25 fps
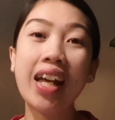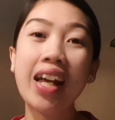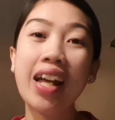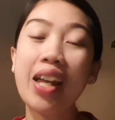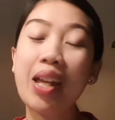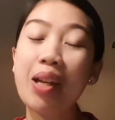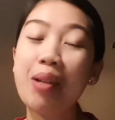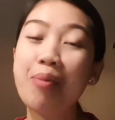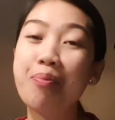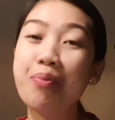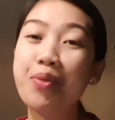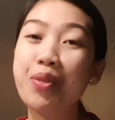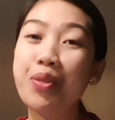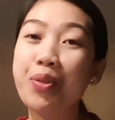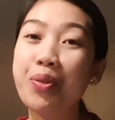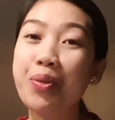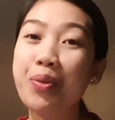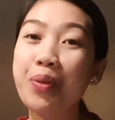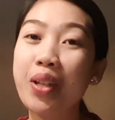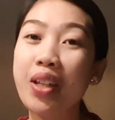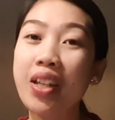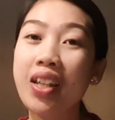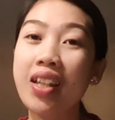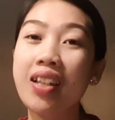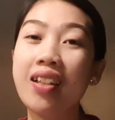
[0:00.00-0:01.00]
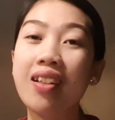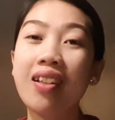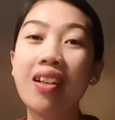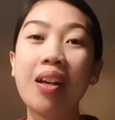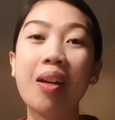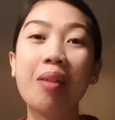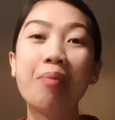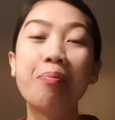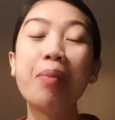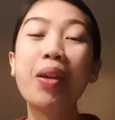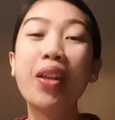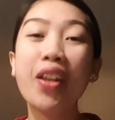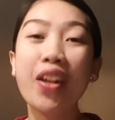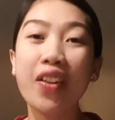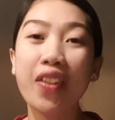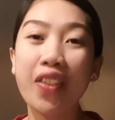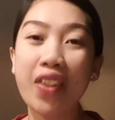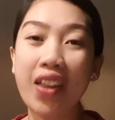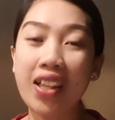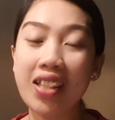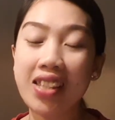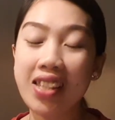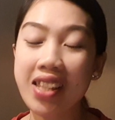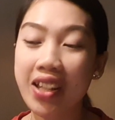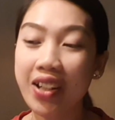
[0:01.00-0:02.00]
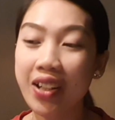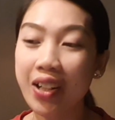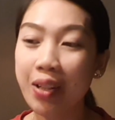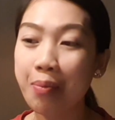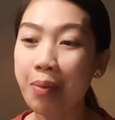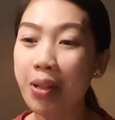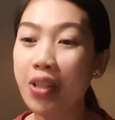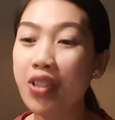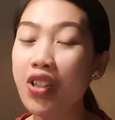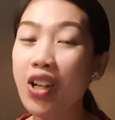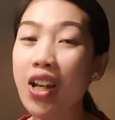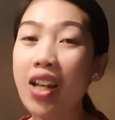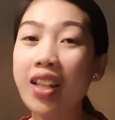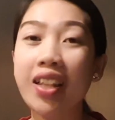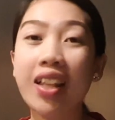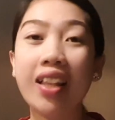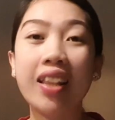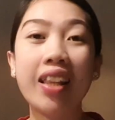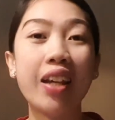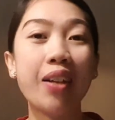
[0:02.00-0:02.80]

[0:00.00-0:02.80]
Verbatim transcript: I am doing many things here in my channel,